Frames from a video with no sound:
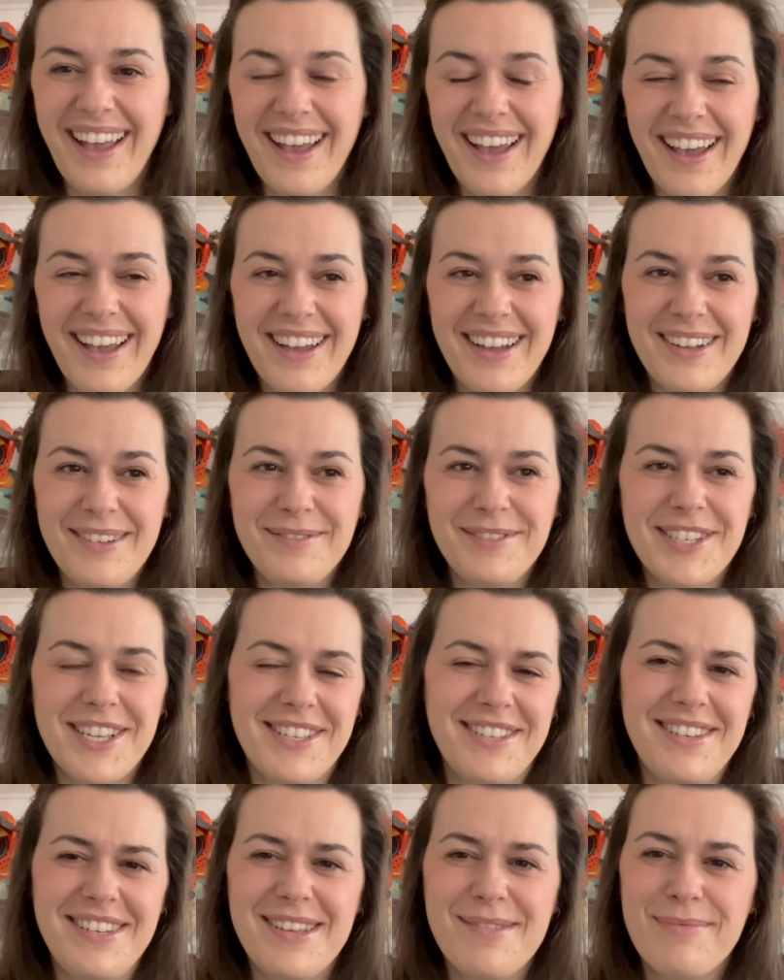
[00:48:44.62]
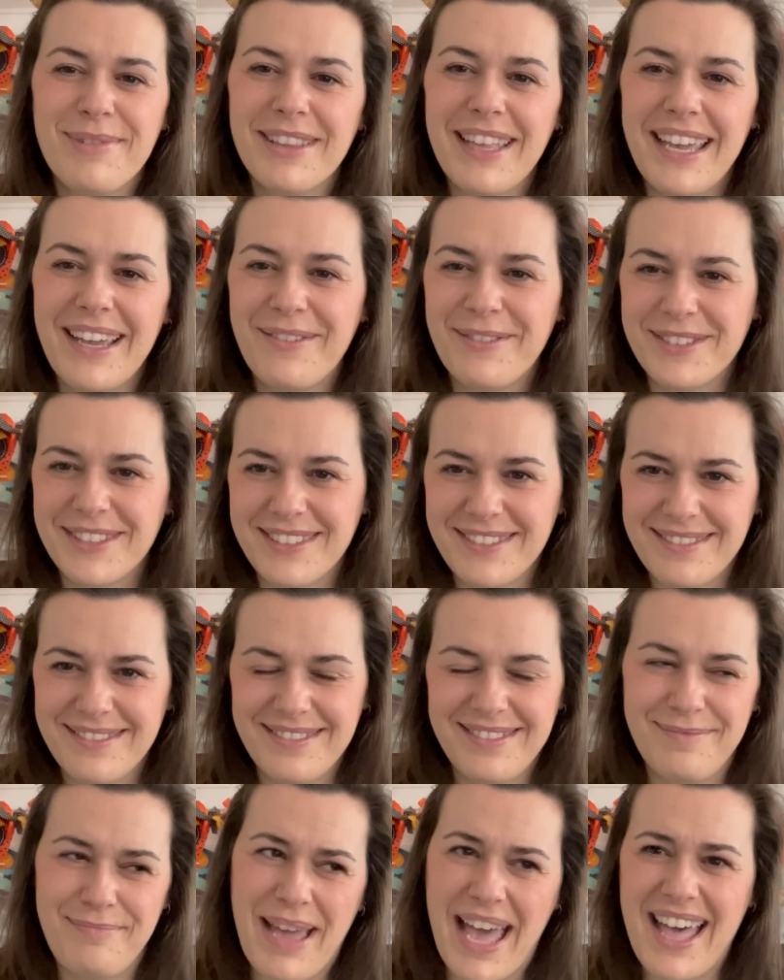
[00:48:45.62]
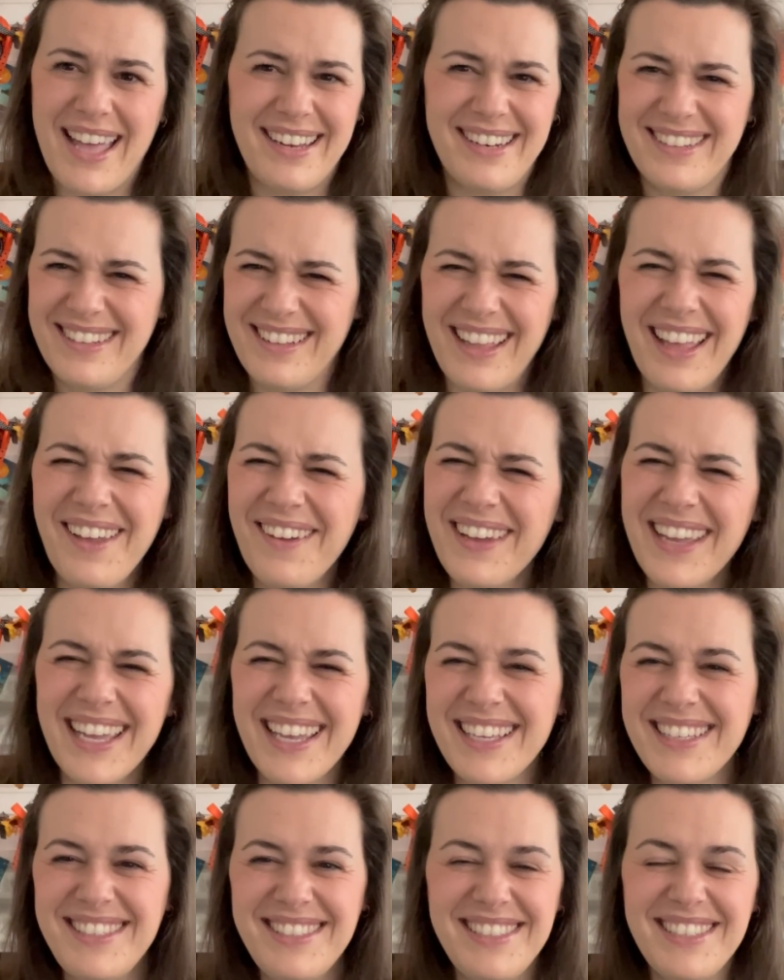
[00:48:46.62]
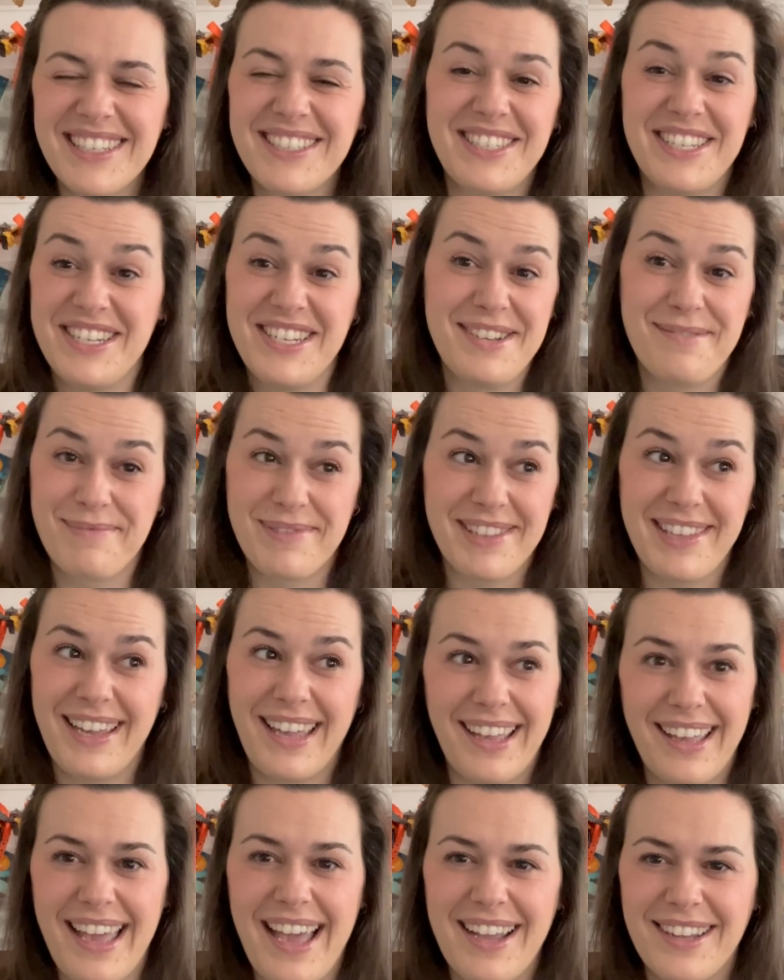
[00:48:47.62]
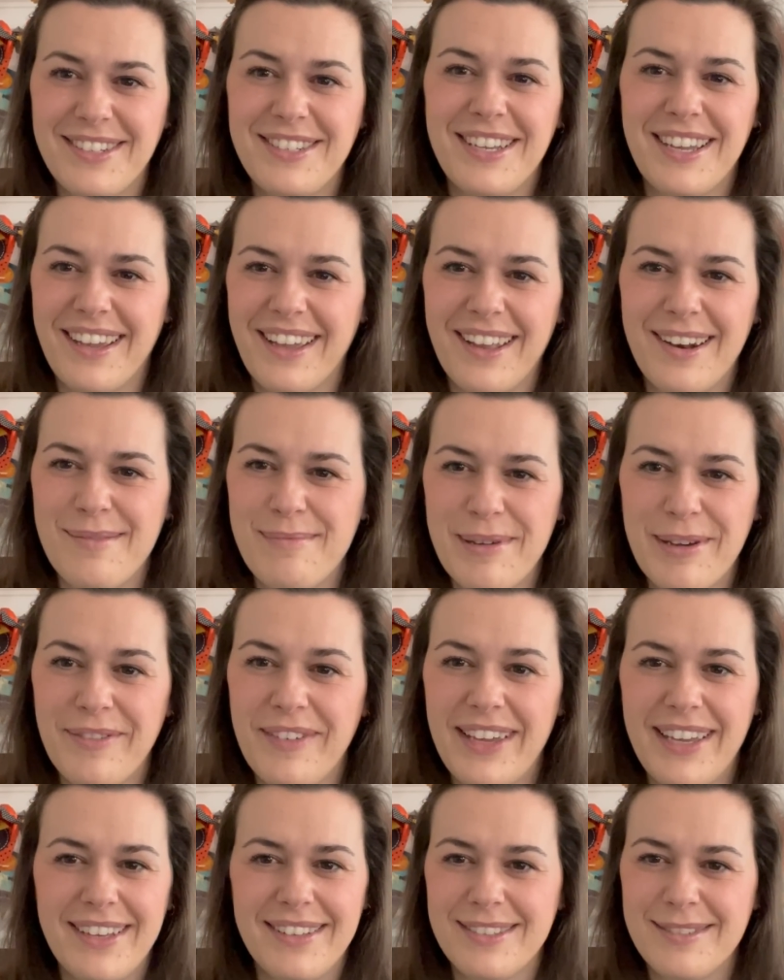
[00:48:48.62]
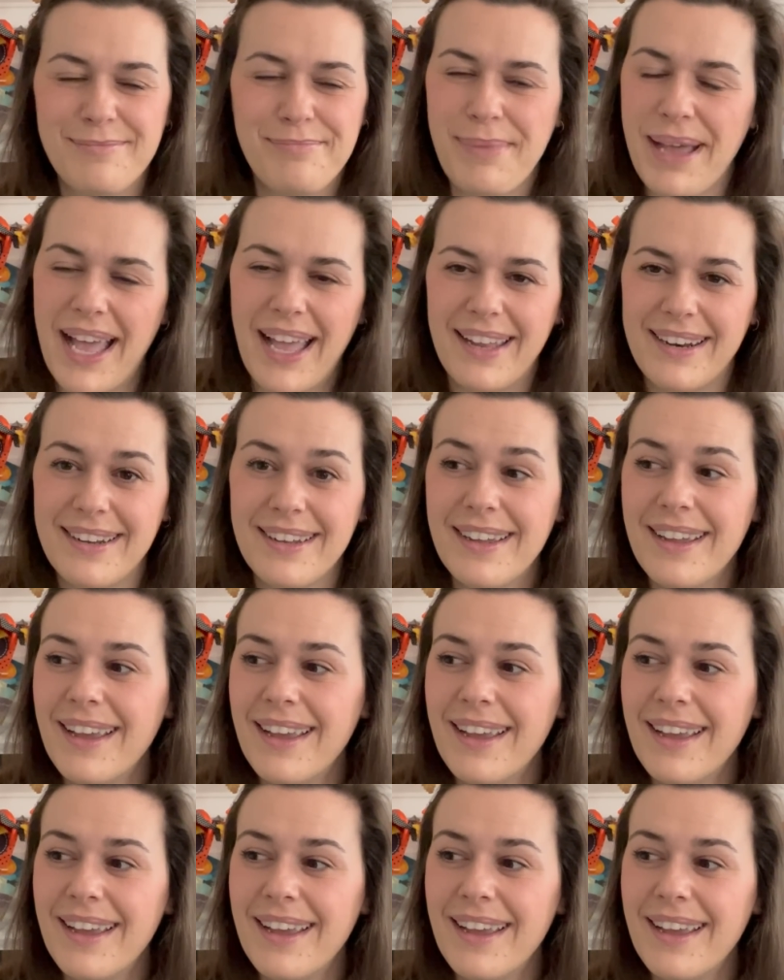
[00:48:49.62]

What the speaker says: Justin Timberlake was bad. It's Justin Timberlake acting in a movie. It was bad.